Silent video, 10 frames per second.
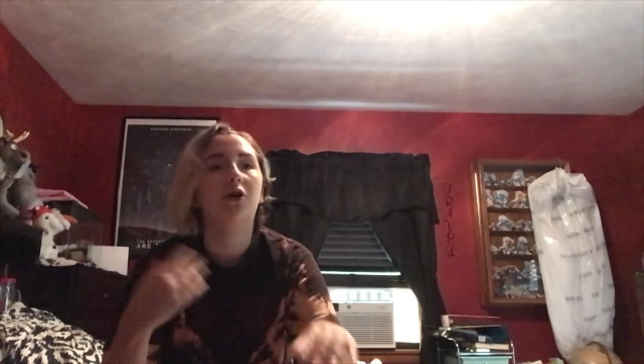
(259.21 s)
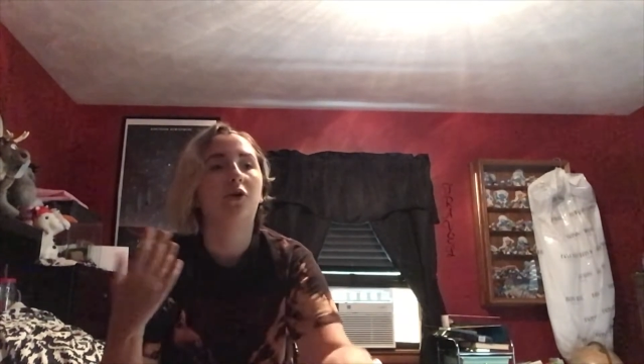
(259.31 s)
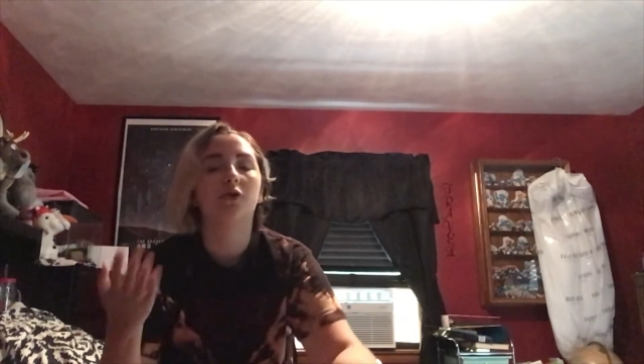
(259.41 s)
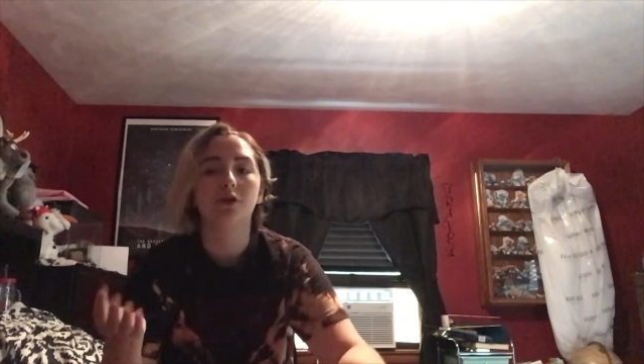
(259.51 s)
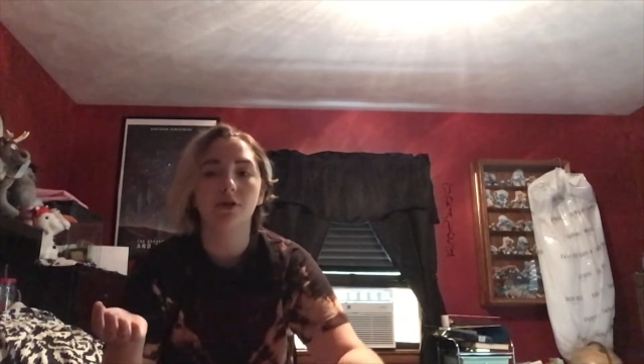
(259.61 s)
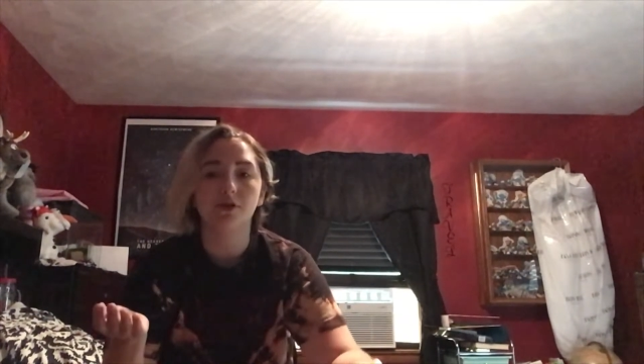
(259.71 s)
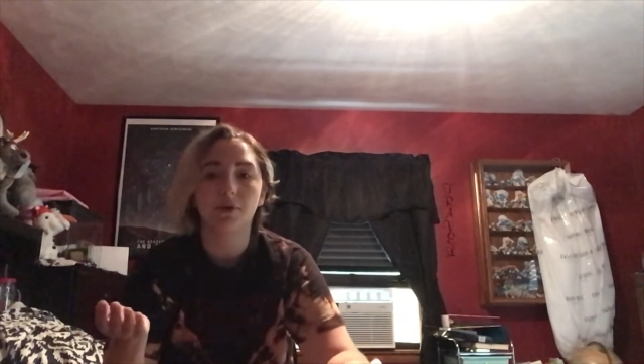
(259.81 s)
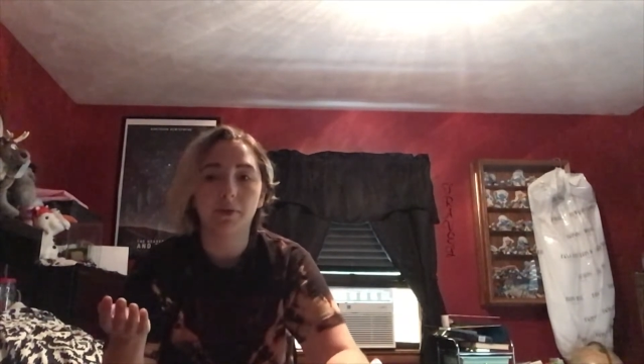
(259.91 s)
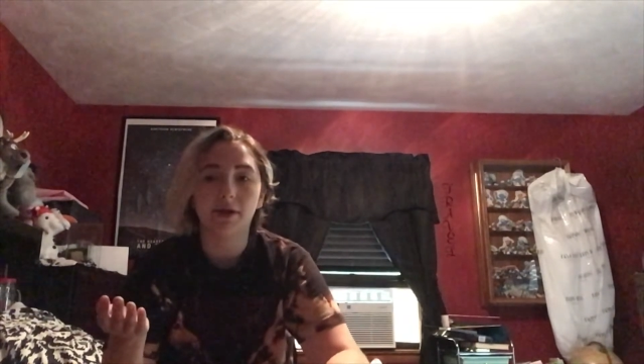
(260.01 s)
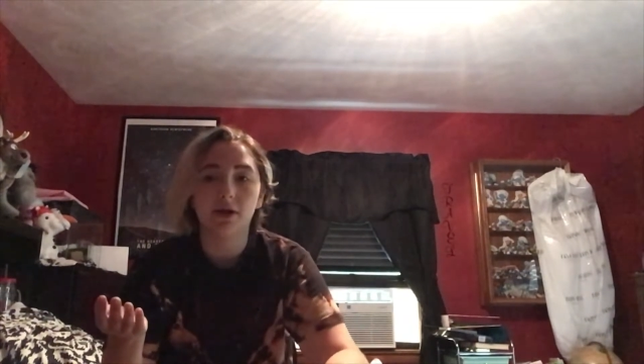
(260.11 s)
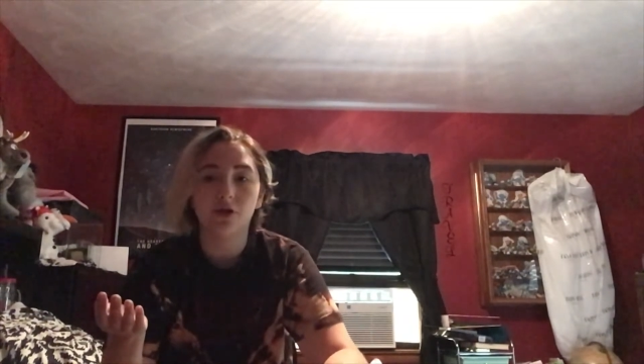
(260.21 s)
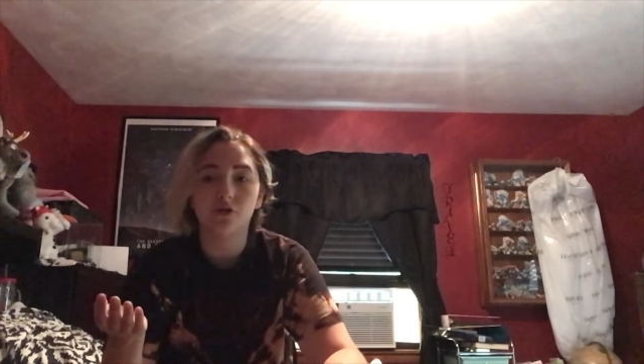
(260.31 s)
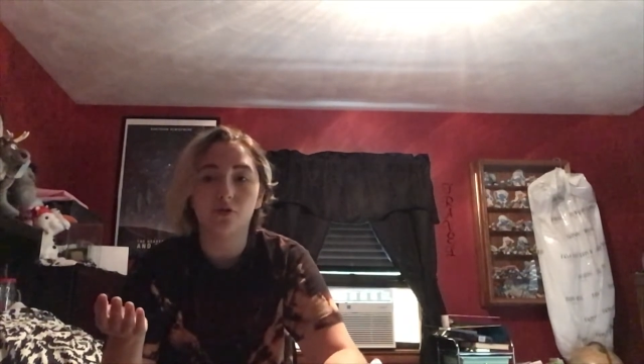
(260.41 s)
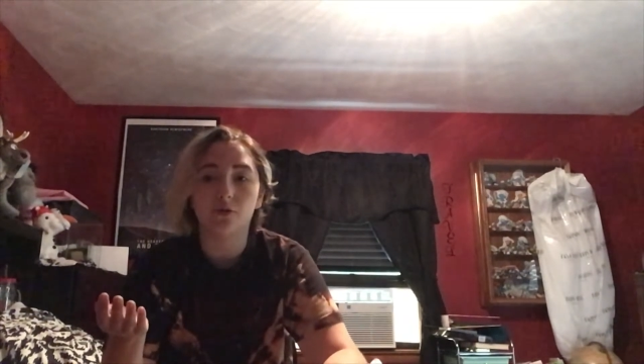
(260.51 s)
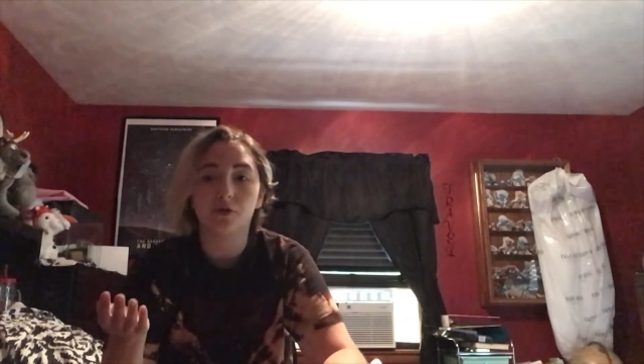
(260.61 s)
or do you just want to make it in your
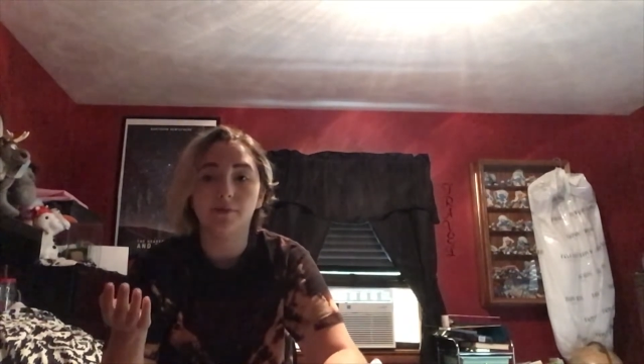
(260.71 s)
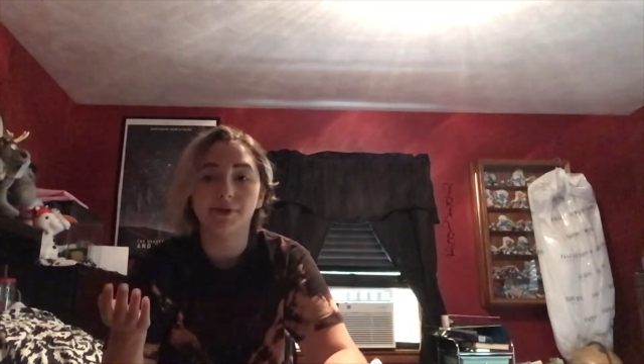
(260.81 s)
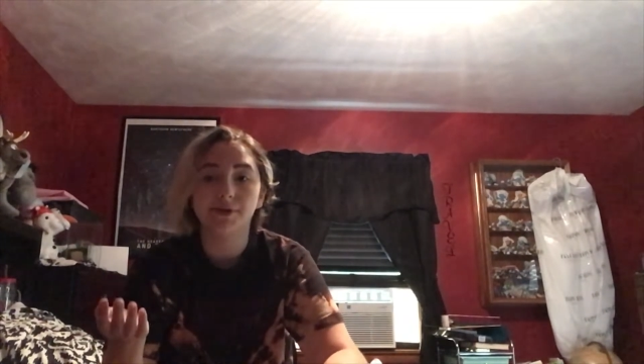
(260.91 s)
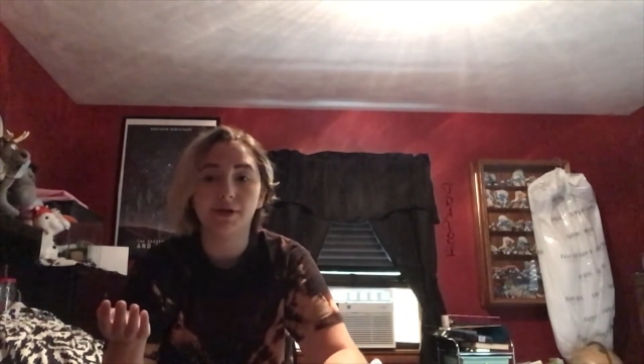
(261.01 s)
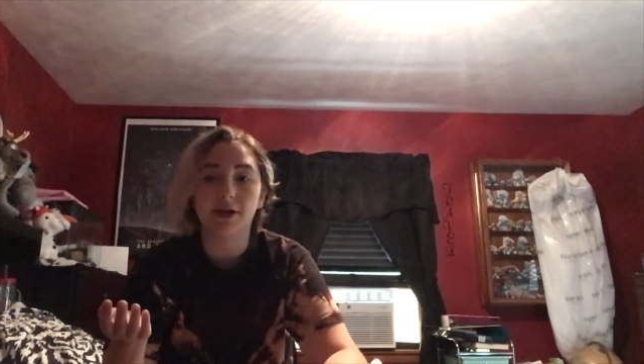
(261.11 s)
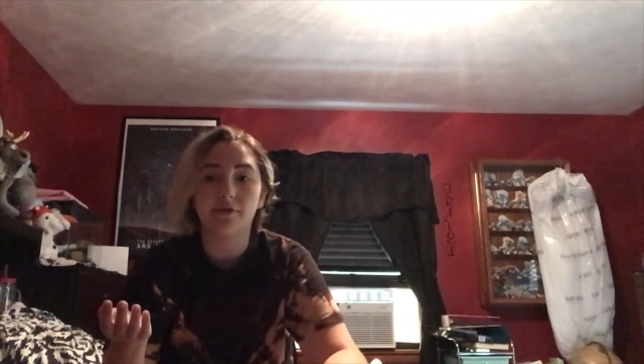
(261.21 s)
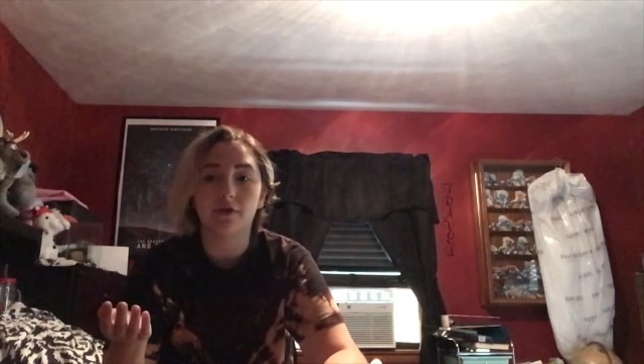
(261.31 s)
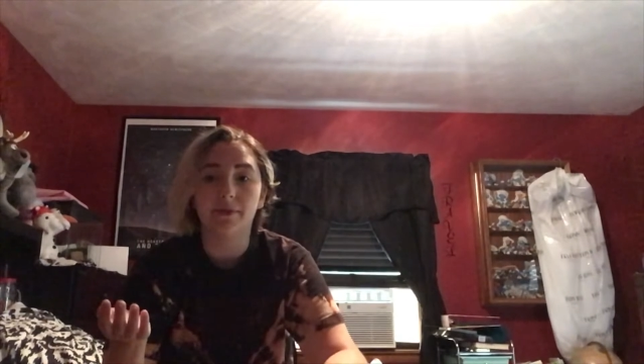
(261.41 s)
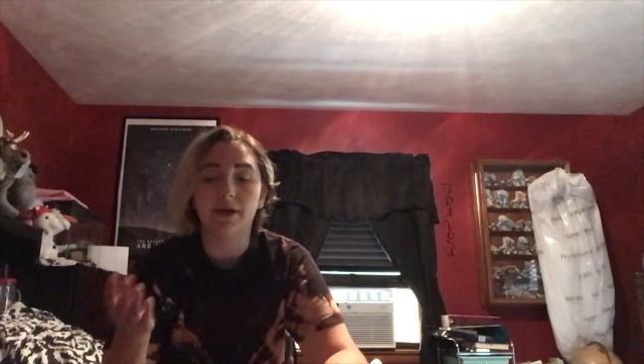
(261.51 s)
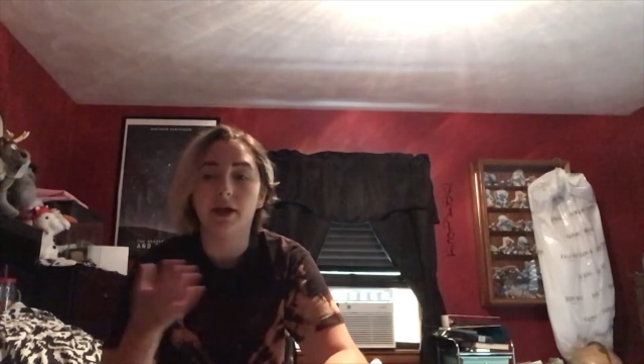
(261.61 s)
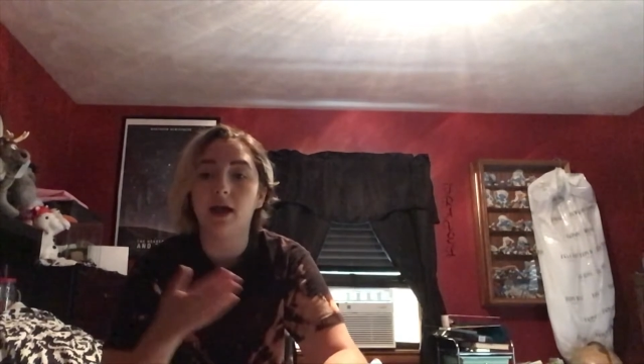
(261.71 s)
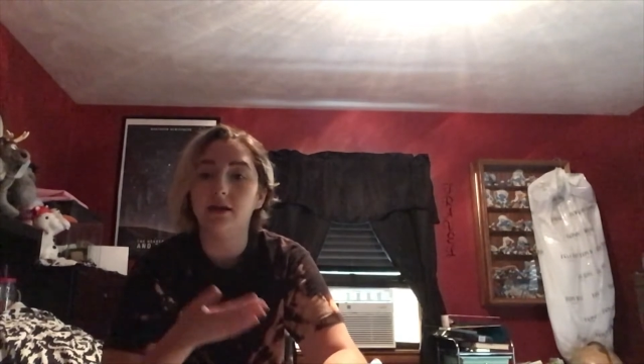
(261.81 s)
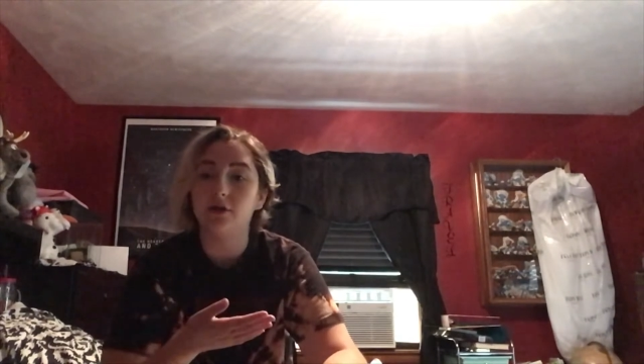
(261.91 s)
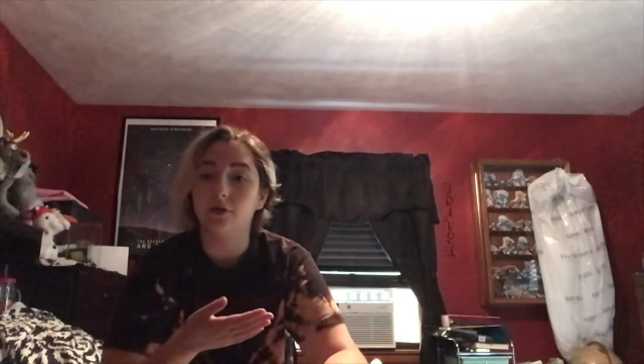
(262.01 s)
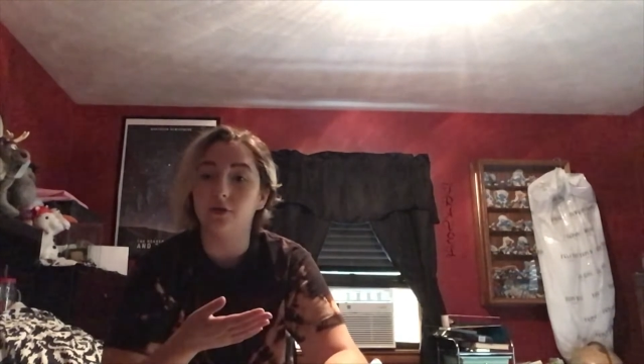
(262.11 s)
dorm room, study for a bit, and
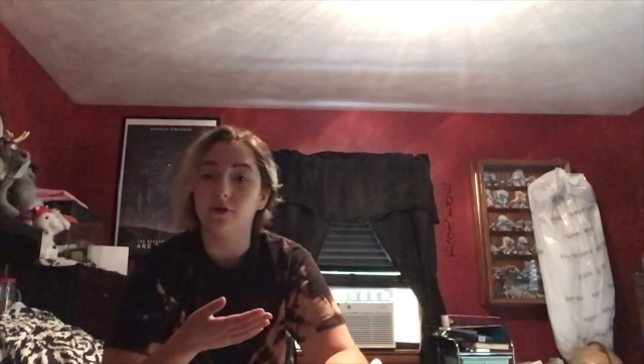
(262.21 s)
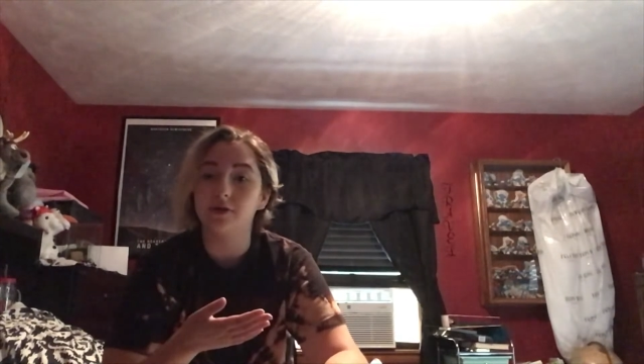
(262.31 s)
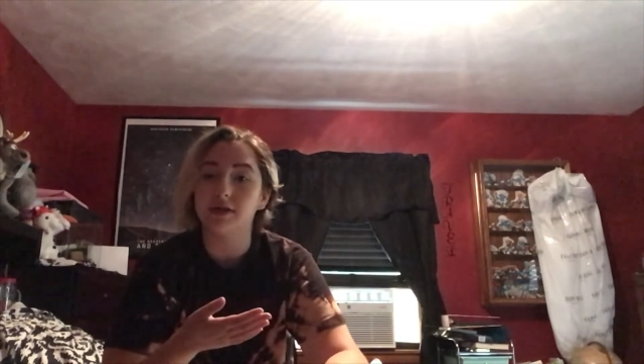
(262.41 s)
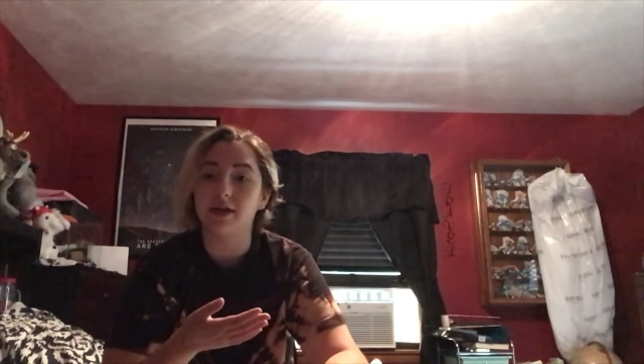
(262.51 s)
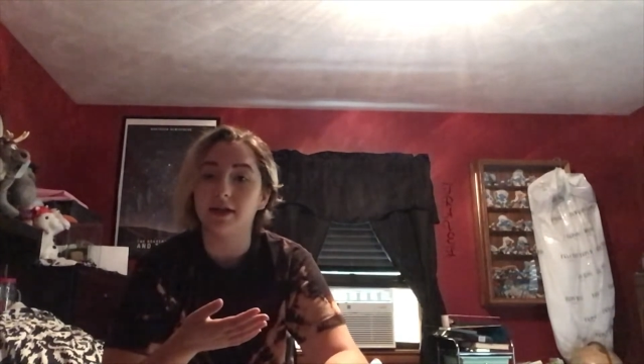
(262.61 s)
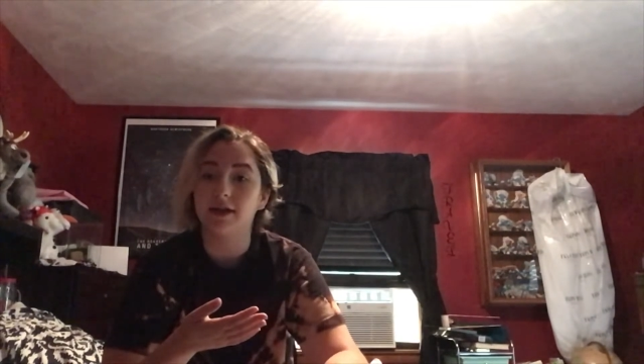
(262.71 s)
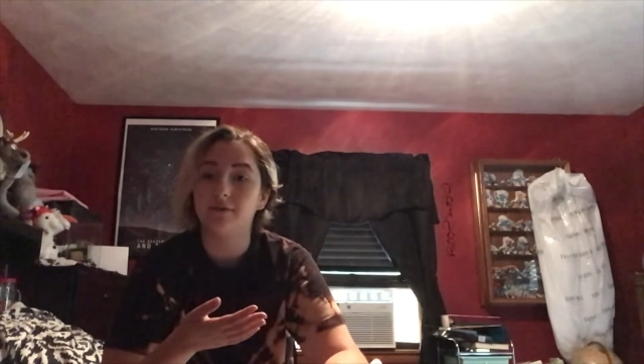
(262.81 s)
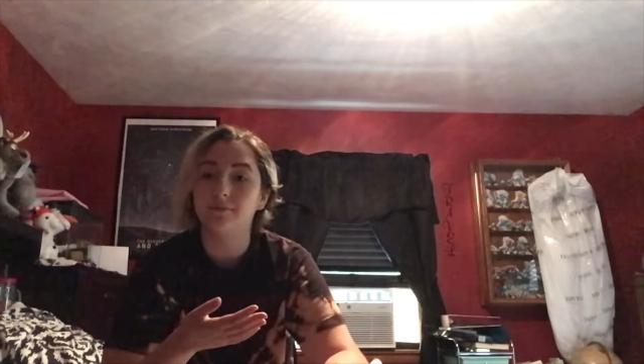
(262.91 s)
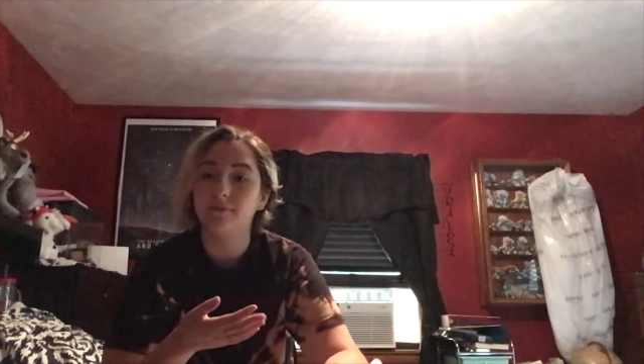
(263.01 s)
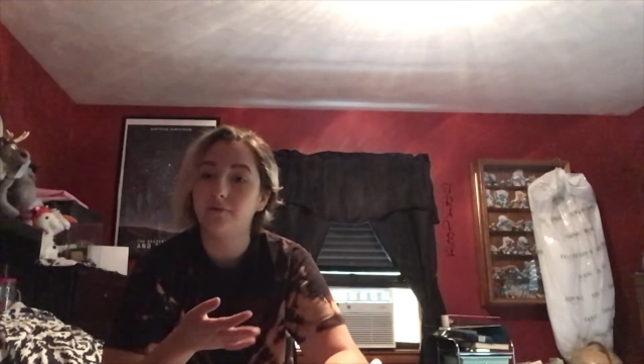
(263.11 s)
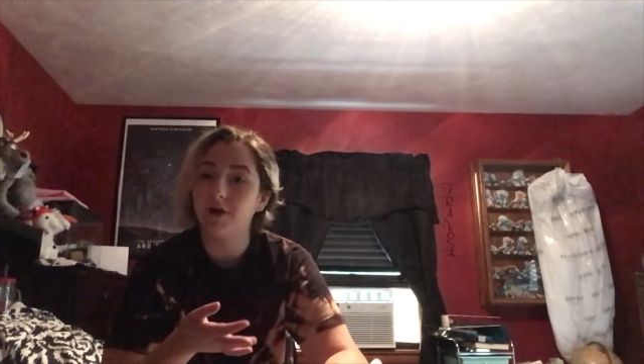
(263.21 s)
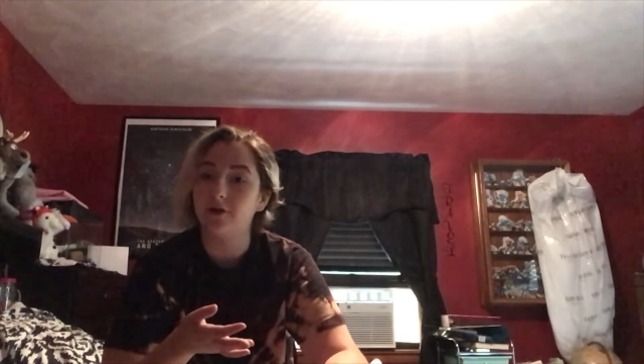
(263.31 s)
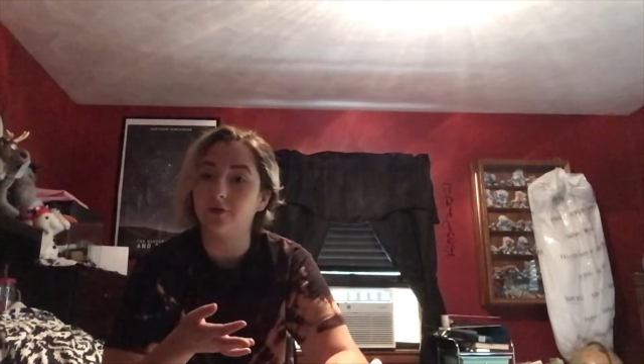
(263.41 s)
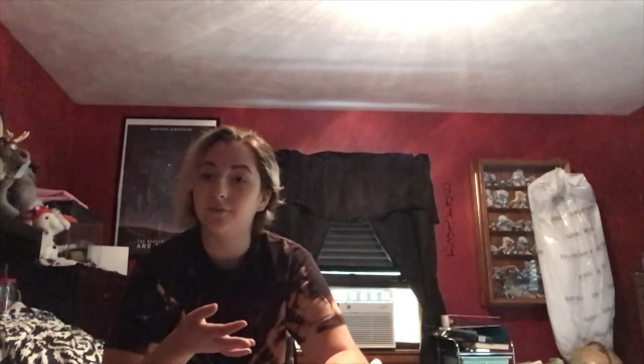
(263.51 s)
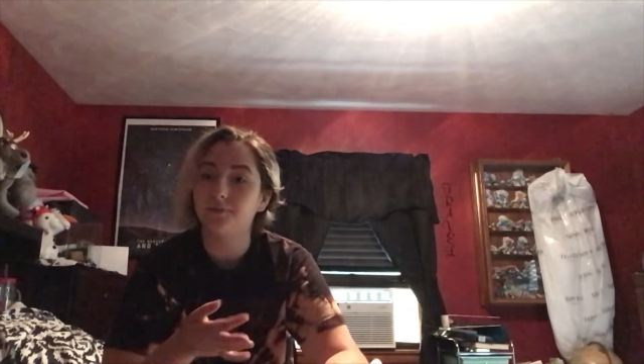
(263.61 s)
then go to your 10 a.m. final?